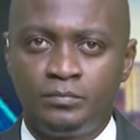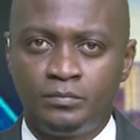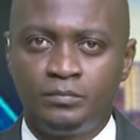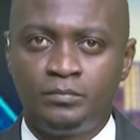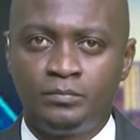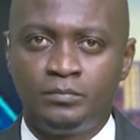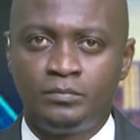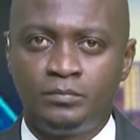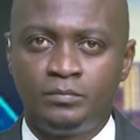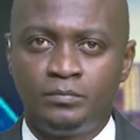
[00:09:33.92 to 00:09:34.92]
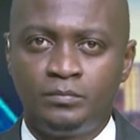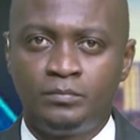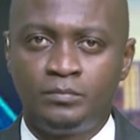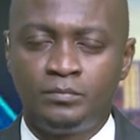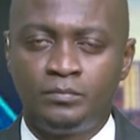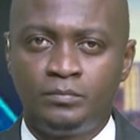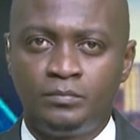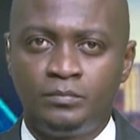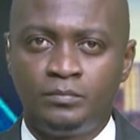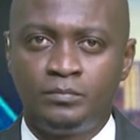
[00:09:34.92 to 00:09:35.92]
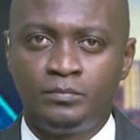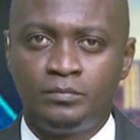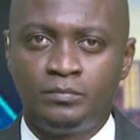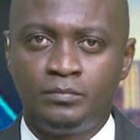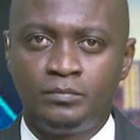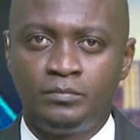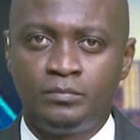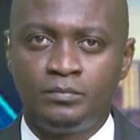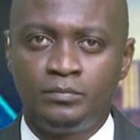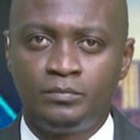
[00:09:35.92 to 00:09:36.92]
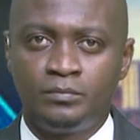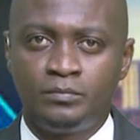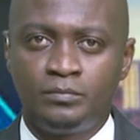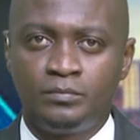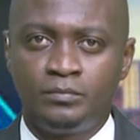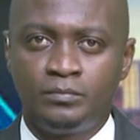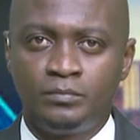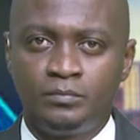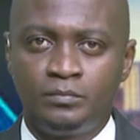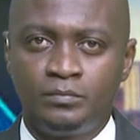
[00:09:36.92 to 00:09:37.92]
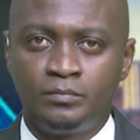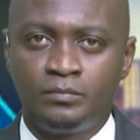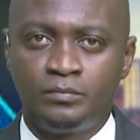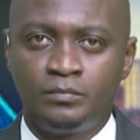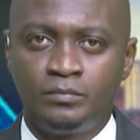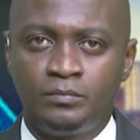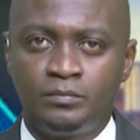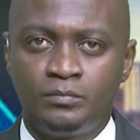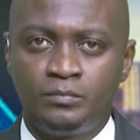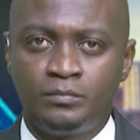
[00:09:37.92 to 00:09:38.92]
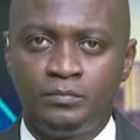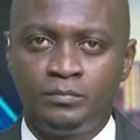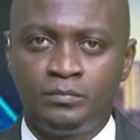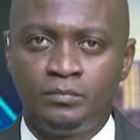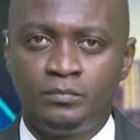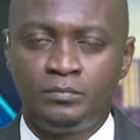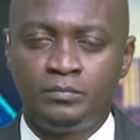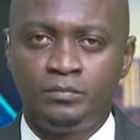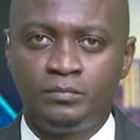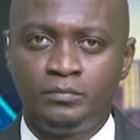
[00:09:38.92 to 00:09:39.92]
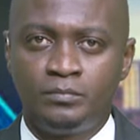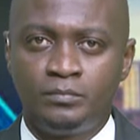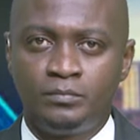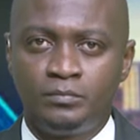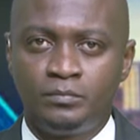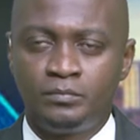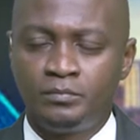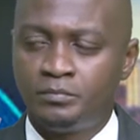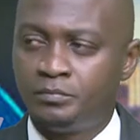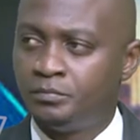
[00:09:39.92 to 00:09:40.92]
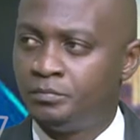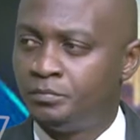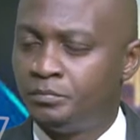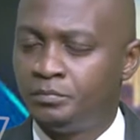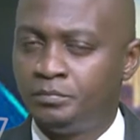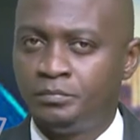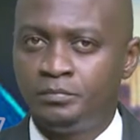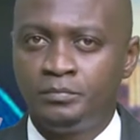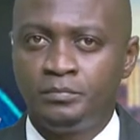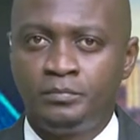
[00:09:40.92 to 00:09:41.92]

The person shown says nothing.